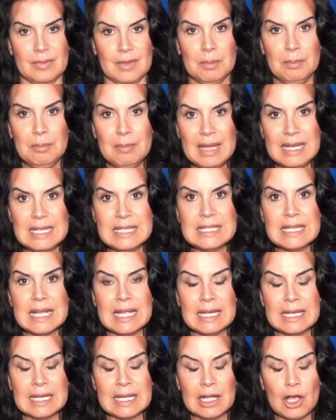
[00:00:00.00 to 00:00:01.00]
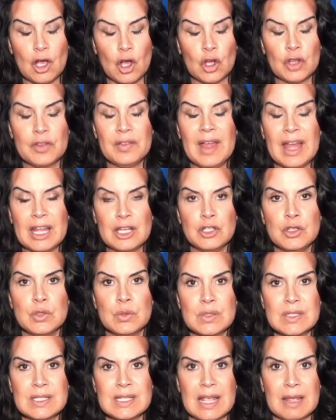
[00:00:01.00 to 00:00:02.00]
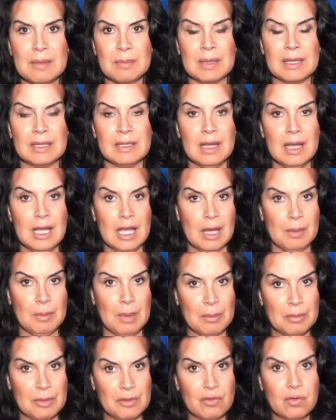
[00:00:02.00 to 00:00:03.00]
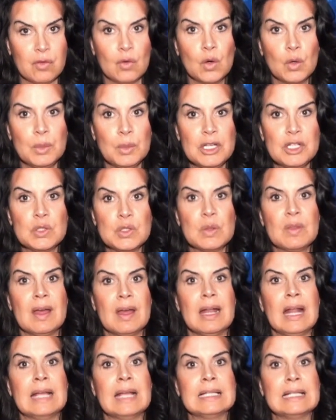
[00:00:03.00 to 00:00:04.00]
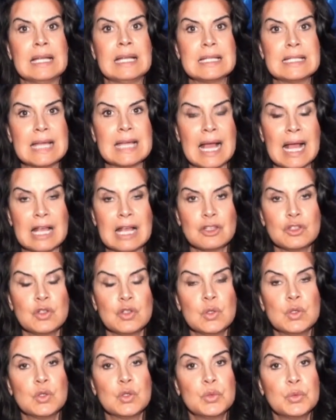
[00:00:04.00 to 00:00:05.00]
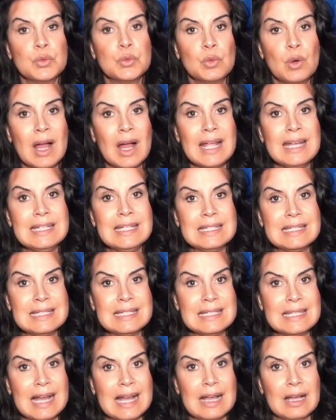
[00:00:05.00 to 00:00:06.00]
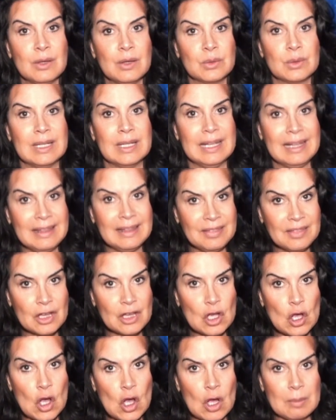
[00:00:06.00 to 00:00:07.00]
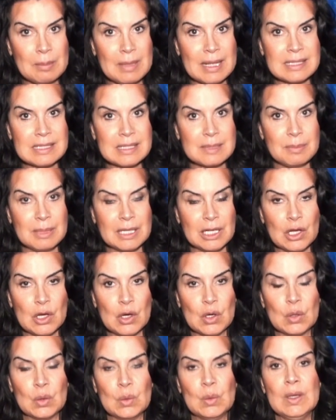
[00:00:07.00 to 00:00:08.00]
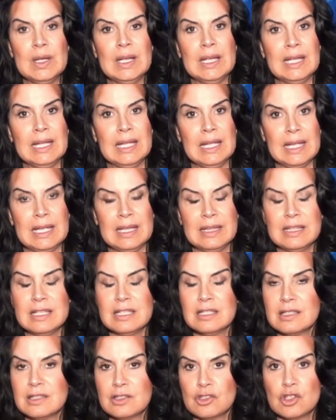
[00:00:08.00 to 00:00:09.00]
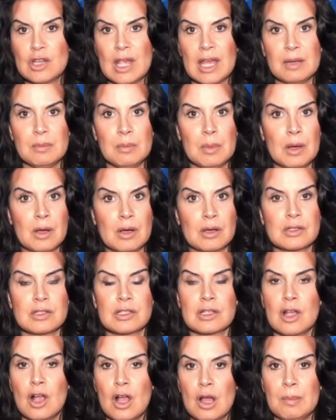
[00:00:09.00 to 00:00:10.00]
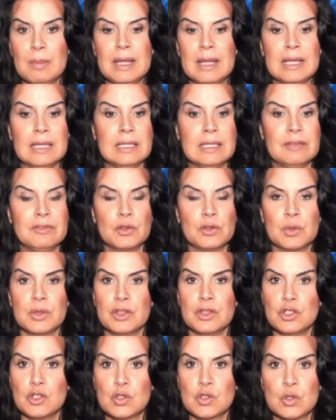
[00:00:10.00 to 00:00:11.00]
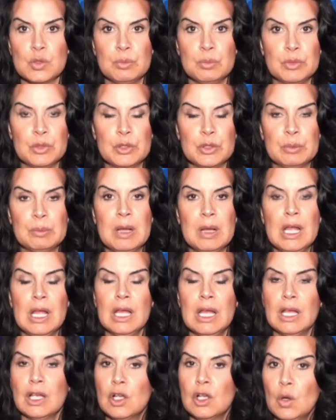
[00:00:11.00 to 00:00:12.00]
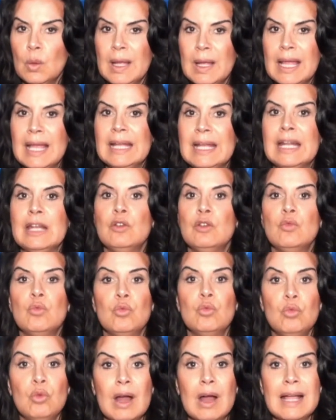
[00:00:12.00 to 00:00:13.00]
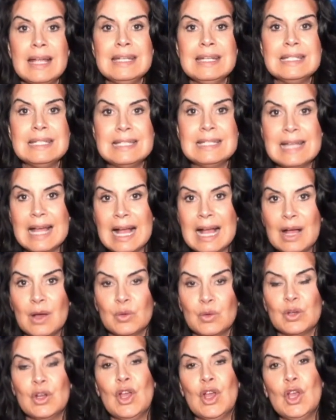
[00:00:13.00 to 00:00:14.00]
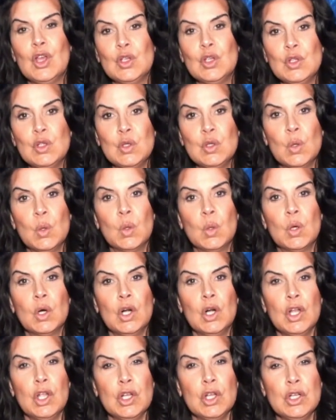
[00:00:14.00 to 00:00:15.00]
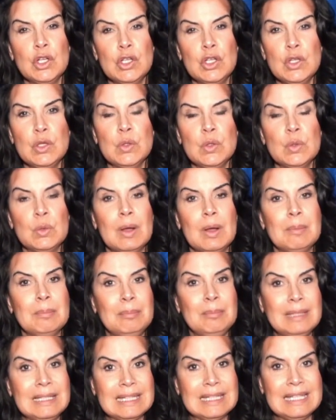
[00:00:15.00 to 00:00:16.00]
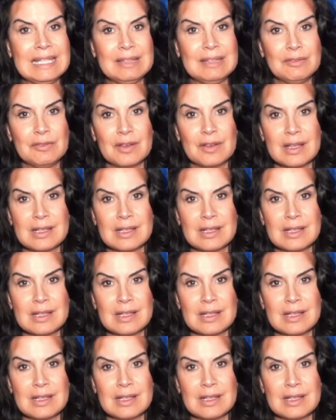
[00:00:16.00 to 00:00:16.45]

Meditating on that new statement. But before we do that, I'd like to ask you to write down in the comments below, in this chat box comment, if you're in the Zoom room, go ahead and write down your new belief